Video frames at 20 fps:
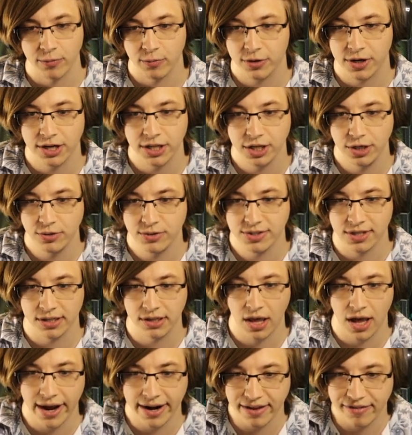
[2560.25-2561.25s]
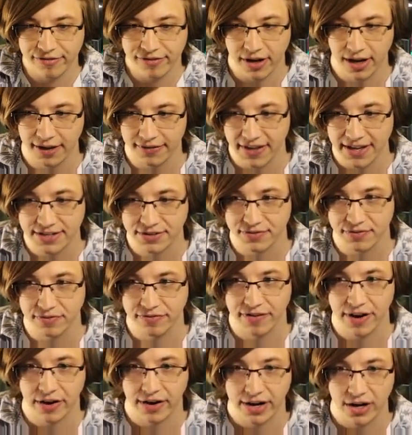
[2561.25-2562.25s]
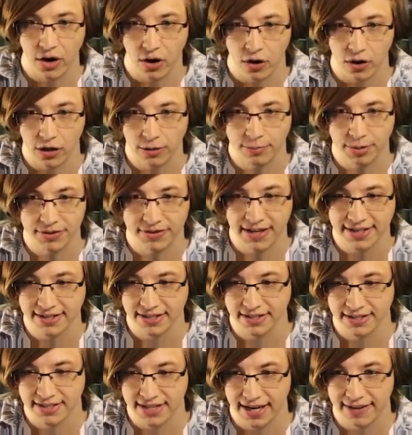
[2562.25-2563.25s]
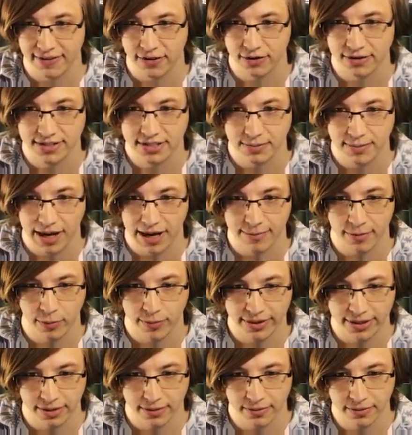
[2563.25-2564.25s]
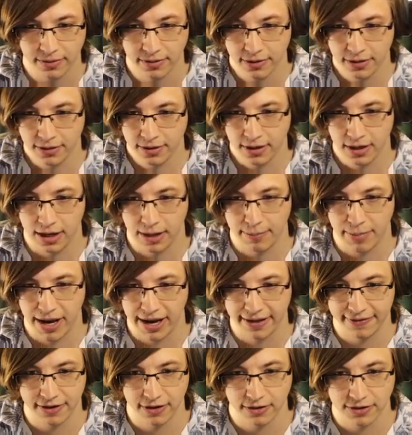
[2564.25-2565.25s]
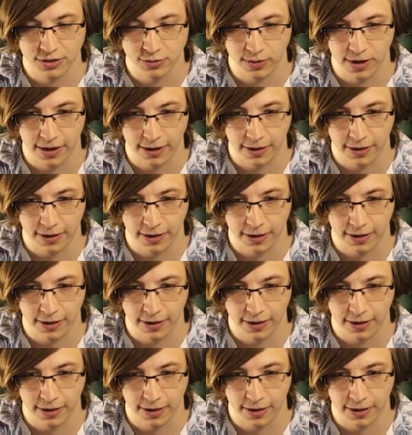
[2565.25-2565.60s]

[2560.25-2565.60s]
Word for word: We're gonna use a lot of, uh, that's very hard, but that's insane. There is some ammo we can uh, buy in there as well.